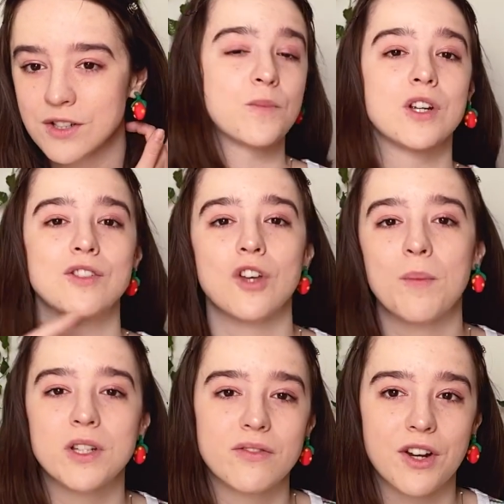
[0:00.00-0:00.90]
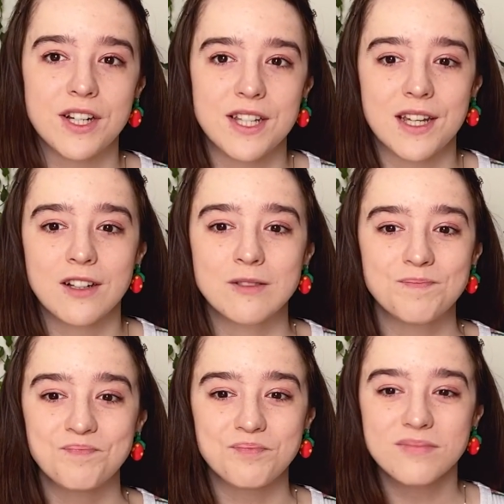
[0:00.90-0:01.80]
There's so much fairy
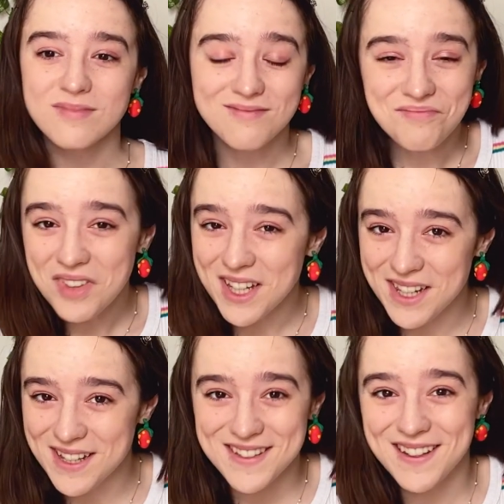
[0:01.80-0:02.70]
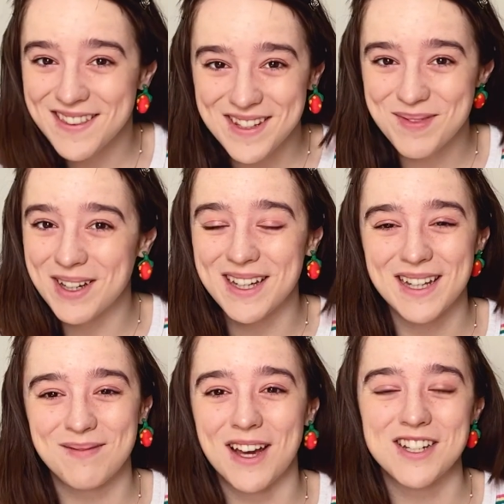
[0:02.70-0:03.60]
tale-ness in this book
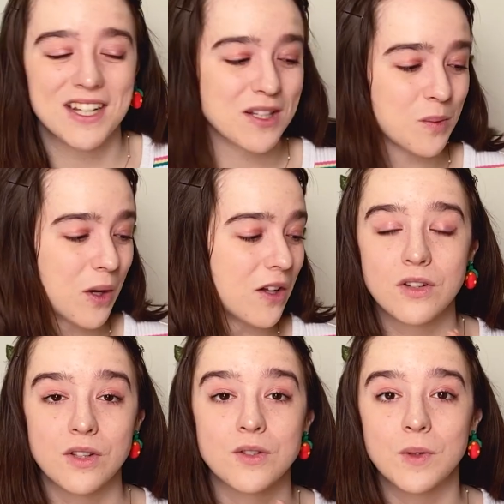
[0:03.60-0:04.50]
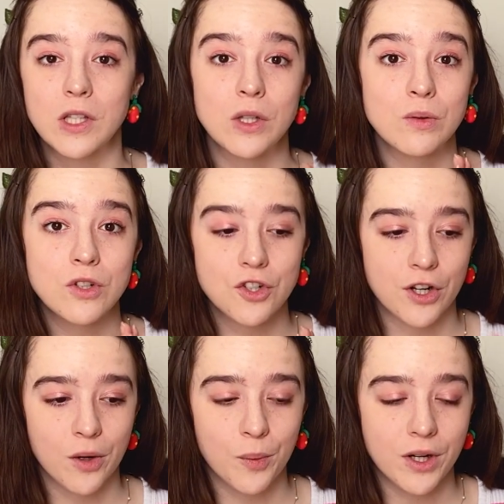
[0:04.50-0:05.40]
and magic as well. There's also a huge
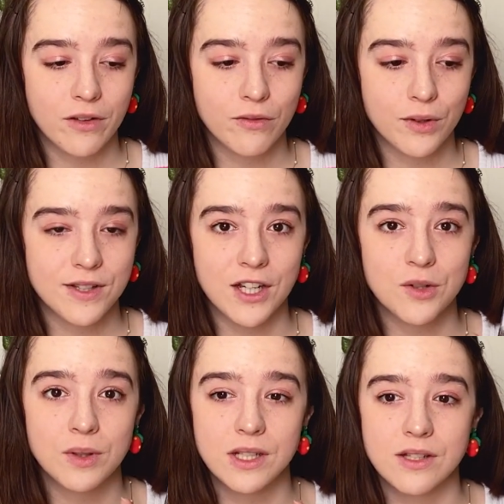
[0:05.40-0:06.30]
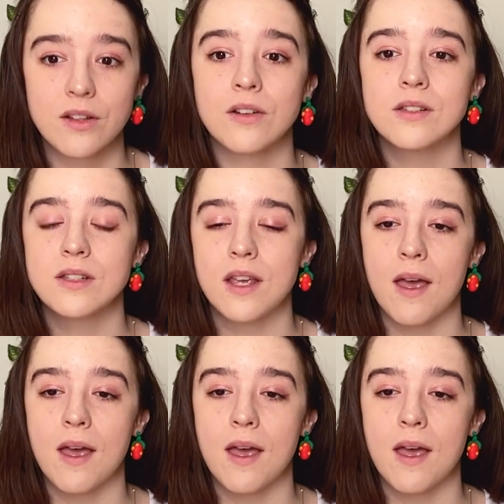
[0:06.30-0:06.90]
trigger warning for sexual assault.